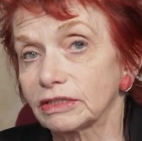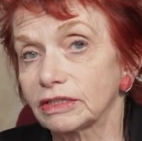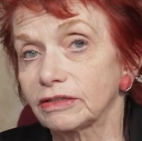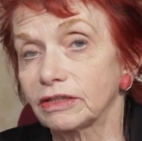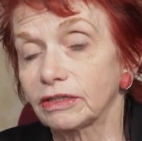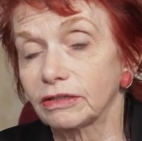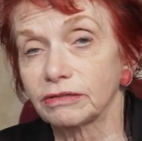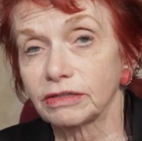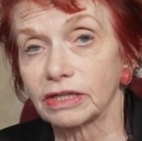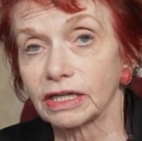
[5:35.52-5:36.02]

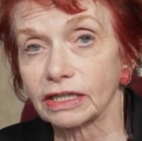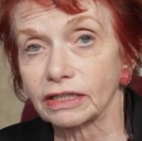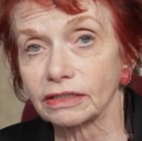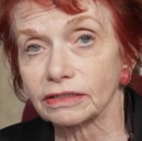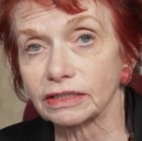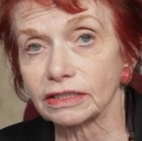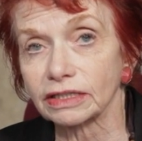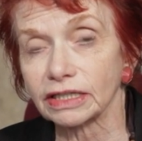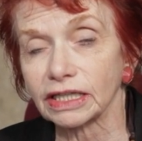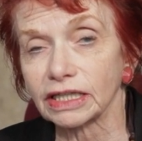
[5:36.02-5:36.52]
They're
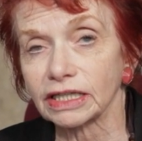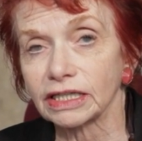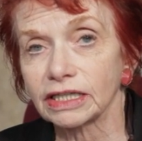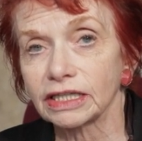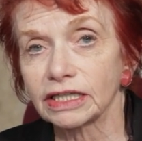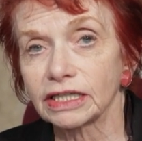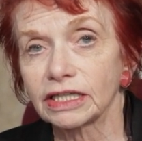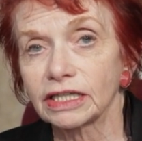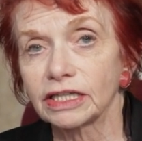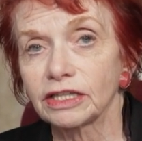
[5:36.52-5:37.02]
elderly.
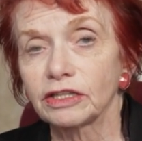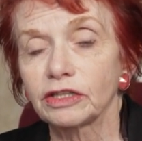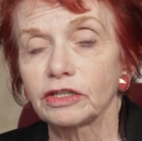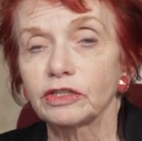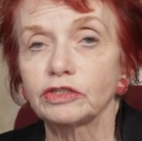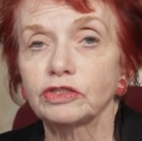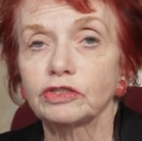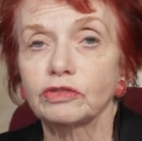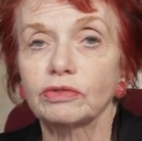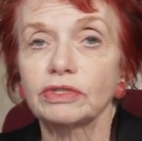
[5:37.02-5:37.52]

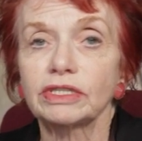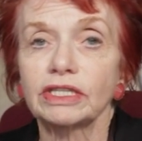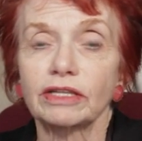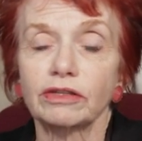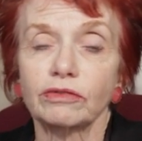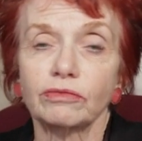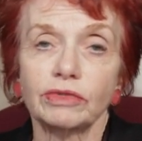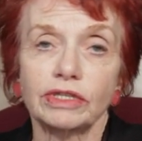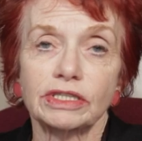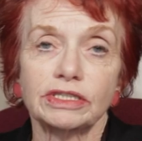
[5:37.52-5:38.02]
So in
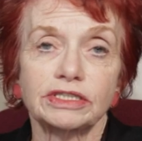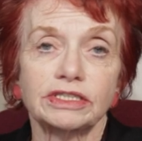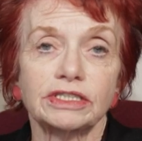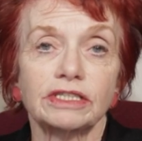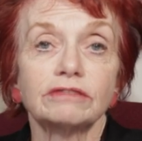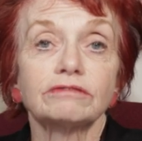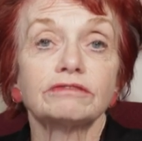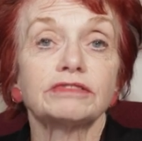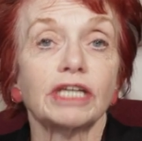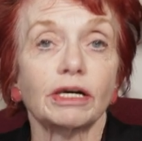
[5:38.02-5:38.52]
other words,
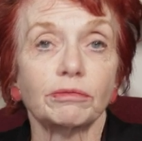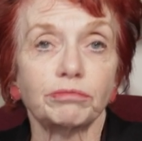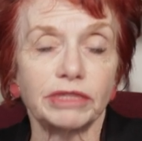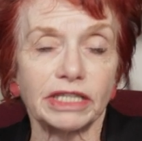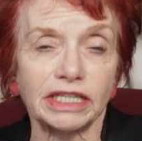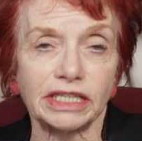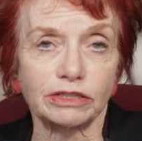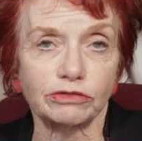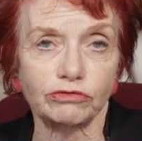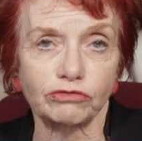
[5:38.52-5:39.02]
they're
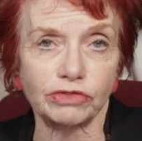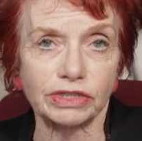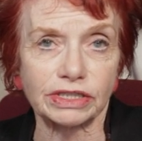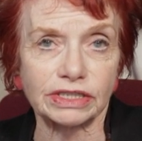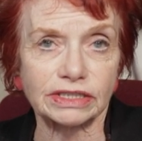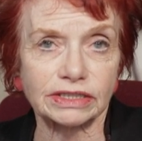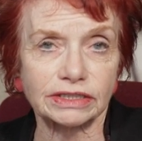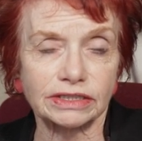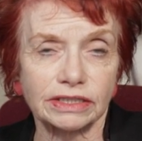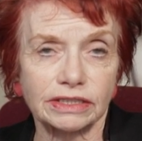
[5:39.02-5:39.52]
doubly at
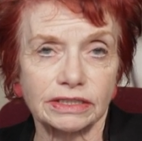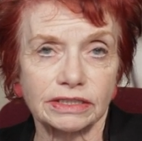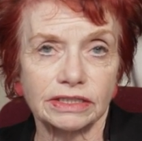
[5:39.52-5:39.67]
risk.